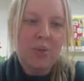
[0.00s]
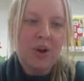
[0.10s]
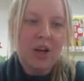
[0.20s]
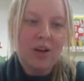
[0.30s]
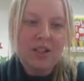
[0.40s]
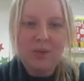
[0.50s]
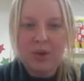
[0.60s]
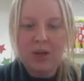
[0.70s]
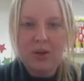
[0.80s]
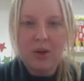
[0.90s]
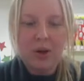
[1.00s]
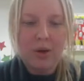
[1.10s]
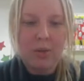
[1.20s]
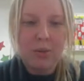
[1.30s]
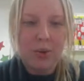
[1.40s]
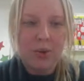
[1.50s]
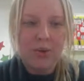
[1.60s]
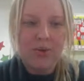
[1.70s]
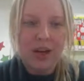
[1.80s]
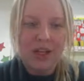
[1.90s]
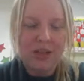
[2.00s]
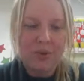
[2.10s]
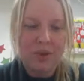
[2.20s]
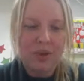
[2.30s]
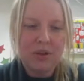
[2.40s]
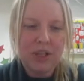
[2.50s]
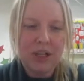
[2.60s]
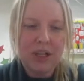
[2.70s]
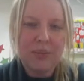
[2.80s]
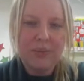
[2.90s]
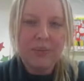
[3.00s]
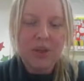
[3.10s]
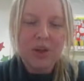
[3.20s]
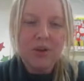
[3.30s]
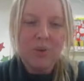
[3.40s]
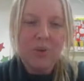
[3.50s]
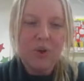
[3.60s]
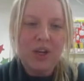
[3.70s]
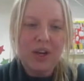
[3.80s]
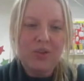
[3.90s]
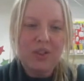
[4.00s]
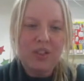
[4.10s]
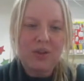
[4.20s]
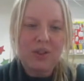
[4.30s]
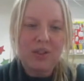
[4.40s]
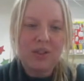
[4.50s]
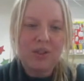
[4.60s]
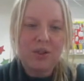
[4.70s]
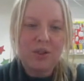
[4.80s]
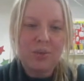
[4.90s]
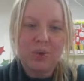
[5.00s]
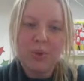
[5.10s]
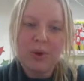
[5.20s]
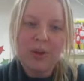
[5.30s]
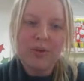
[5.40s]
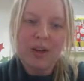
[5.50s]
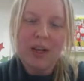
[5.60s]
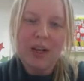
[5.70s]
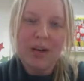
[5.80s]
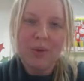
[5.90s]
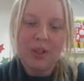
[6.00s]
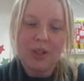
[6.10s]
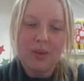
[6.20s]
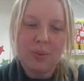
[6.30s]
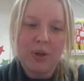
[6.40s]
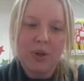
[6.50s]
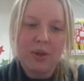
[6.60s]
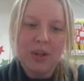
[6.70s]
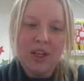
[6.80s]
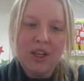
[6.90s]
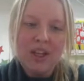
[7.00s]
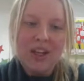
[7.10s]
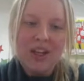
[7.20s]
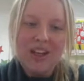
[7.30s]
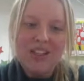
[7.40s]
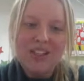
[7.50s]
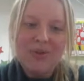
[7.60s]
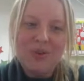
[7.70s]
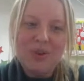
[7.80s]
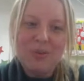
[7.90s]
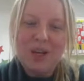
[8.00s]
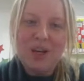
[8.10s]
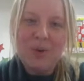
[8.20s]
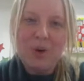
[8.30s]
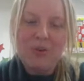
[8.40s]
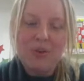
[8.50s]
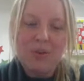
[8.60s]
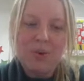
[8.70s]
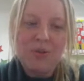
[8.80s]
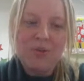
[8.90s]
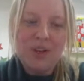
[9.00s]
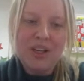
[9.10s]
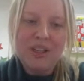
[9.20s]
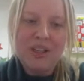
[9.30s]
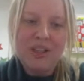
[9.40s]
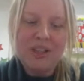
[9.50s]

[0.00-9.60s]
like to make your own moon phase with the cookie. And what you have to do is scoop the white filling out with a spoon and see if you can make one of the moon phases.